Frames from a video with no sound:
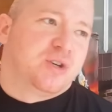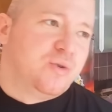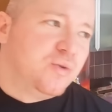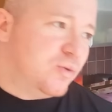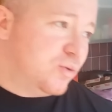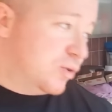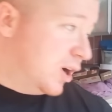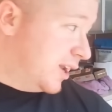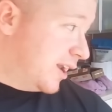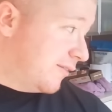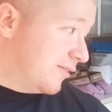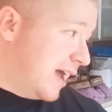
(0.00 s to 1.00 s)
to
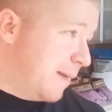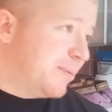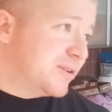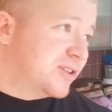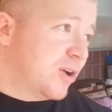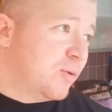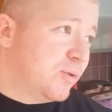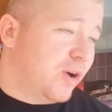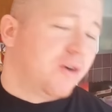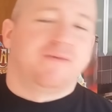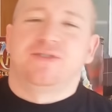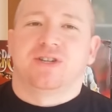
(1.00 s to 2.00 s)
another episode
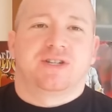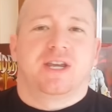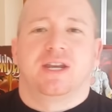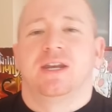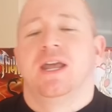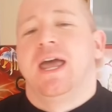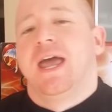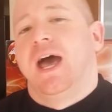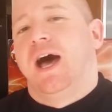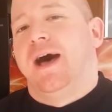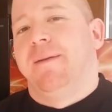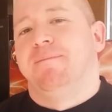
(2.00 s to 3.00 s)
of Just Kidding.
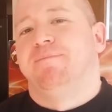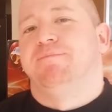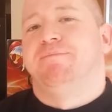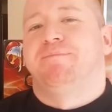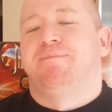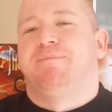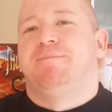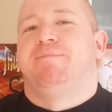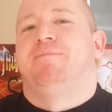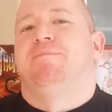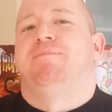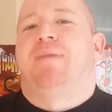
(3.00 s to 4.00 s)
Um,
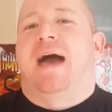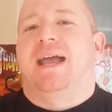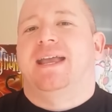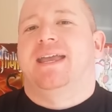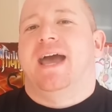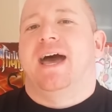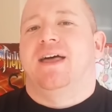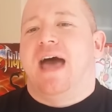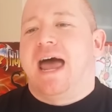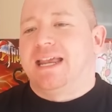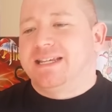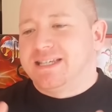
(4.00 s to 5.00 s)
back at
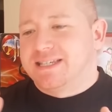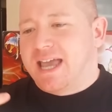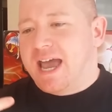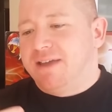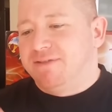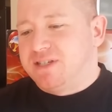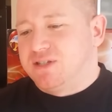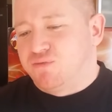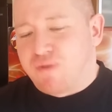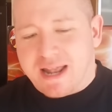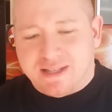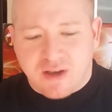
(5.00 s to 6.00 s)
Alex's Caves is
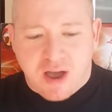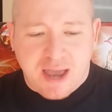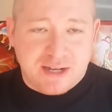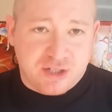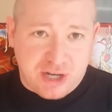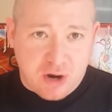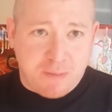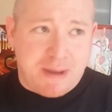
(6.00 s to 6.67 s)
Radd Titan Geo